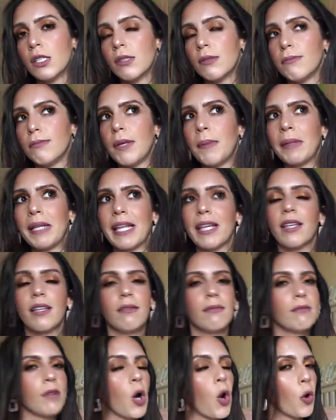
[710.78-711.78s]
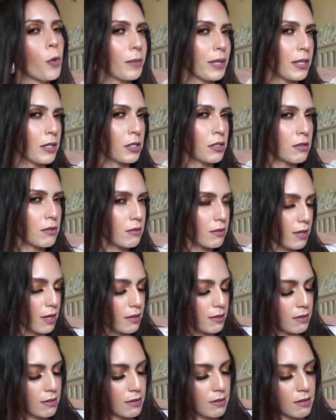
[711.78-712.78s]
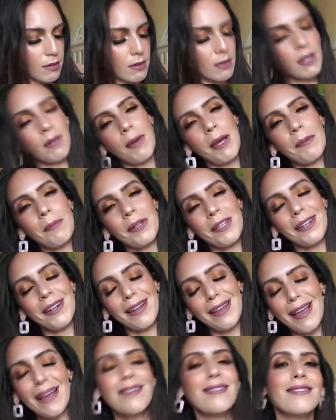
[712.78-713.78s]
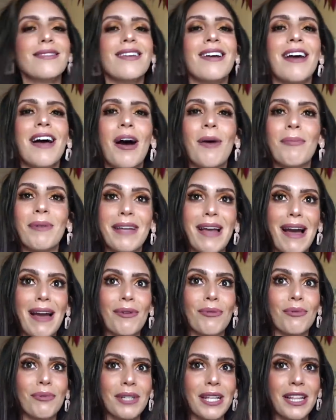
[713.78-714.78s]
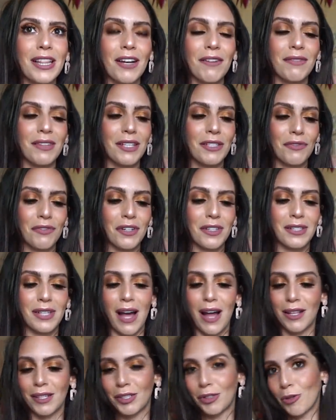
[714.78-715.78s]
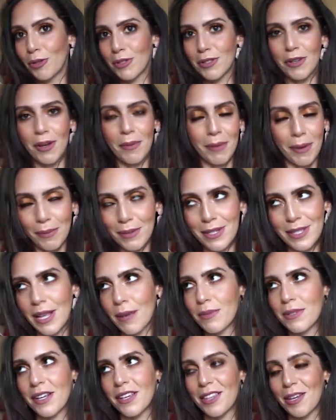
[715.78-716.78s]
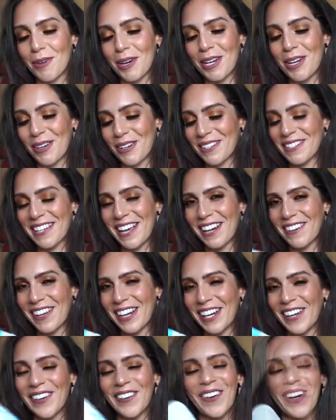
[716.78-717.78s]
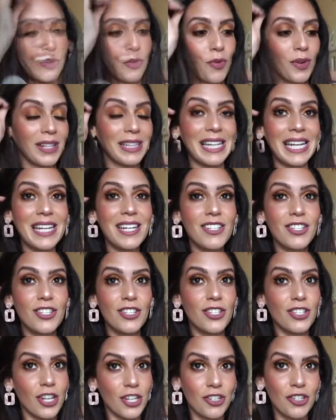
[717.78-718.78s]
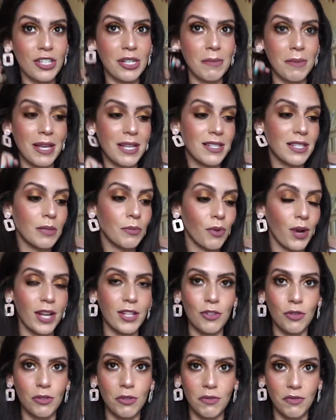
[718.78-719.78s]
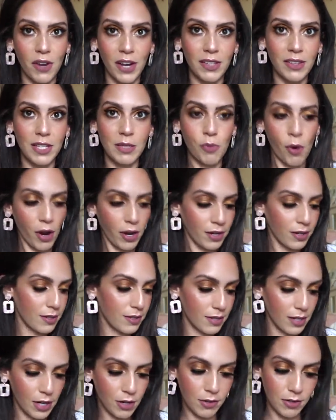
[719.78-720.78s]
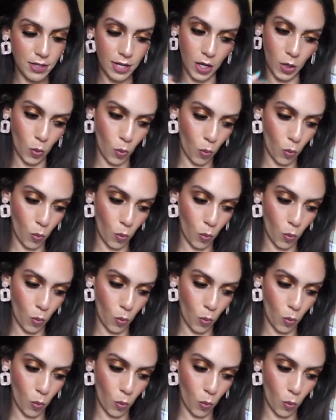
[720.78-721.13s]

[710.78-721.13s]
maybe like homier scent in my opinion I guess but yeah I really love these for a dollar also I'm not gonna stop saying that right now it's kind of getting annoying Glade is such an amazing brand so to find these products there I was like